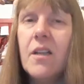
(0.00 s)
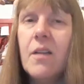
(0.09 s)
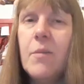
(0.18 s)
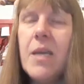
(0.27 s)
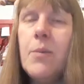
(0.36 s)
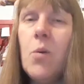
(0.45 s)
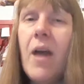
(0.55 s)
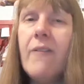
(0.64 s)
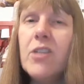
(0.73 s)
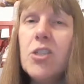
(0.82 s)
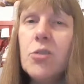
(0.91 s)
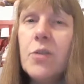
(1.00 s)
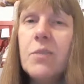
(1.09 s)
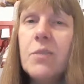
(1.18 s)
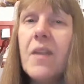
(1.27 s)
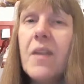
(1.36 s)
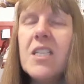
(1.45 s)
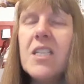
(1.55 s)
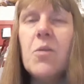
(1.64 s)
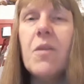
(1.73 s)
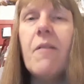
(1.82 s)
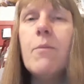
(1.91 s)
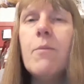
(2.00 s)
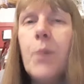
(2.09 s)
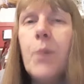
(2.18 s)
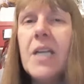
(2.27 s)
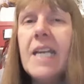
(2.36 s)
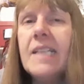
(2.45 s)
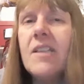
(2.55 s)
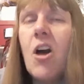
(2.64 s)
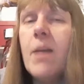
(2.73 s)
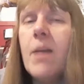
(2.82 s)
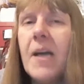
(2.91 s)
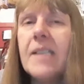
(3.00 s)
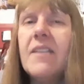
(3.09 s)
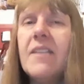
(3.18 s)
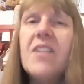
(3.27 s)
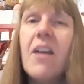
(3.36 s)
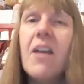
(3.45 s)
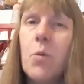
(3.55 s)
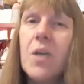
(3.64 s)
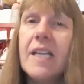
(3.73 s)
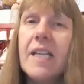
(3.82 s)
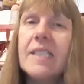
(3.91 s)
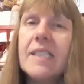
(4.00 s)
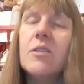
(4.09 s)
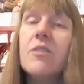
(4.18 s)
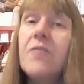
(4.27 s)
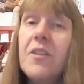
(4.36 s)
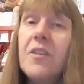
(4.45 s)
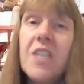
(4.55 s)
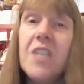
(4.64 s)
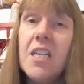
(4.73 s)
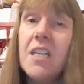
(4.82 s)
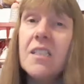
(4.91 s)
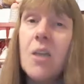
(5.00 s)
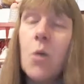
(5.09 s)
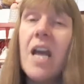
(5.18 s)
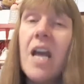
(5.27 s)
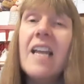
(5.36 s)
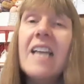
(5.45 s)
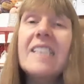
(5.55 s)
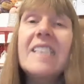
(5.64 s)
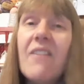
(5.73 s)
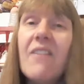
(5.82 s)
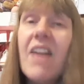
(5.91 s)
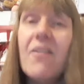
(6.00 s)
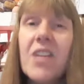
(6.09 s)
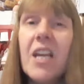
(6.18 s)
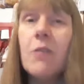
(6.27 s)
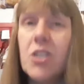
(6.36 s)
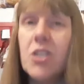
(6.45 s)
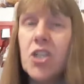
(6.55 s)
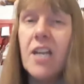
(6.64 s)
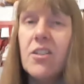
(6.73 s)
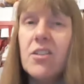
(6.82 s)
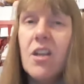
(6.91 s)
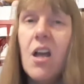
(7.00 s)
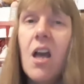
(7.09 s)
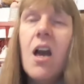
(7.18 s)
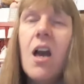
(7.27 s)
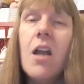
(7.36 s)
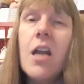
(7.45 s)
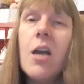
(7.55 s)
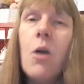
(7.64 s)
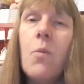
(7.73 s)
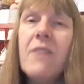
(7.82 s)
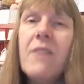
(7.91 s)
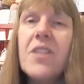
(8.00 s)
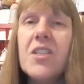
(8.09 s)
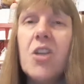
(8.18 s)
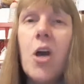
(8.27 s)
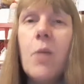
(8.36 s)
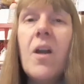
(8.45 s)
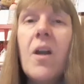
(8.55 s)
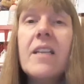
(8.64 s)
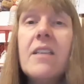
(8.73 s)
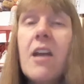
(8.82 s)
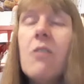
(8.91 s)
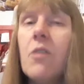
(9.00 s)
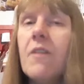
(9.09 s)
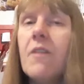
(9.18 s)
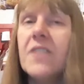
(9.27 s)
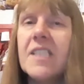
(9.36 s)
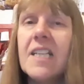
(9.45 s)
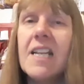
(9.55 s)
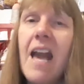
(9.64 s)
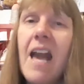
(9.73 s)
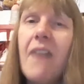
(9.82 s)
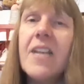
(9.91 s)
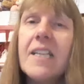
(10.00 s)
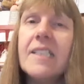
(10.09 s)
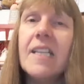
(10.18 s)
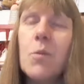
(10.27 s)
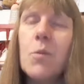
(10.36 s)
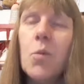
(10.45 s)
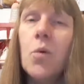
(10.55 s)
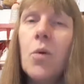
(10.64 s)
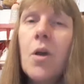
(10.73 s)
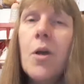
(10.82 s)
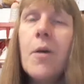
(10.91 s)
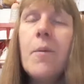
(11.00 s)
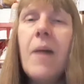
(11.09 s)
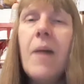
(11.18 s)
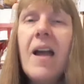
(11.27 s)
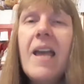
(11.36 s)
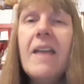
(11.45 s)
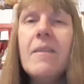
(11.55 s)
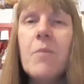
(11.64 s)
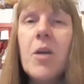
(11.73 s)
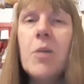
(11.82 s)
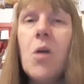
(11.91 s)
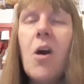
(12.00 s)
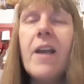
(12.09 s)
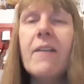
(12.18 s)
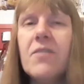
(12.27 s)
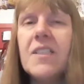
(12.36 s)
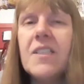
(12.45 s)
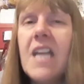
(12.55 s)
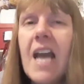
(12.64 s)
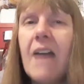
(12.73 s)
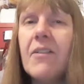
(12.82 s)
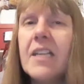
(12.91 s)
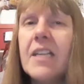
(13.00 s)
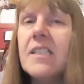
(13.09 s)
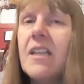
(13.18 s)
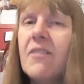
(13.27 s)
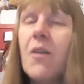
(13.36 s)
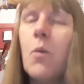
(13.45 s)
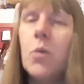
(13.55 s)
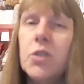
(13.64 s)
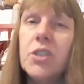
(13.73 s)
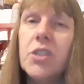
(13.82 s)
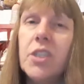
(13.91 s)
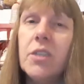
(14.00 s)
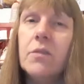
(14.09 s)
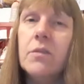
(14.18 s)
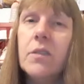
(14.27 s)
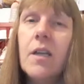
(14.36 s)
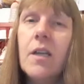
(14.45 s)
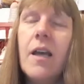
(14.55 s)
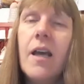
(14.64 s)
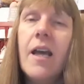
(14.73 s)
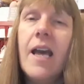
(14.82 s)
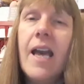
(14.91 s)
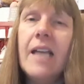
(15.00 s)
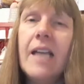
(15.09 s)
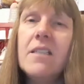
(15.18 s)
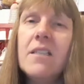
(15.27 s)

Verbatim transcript: People have a choice what they do with their own bodies. I personally have never wanted kids since I was 15 years old, and that's never ever going to change. And I can't wait for the time when I can no longer physically have kids anymore. But at the moment, I can physically have kids if I wanted to. And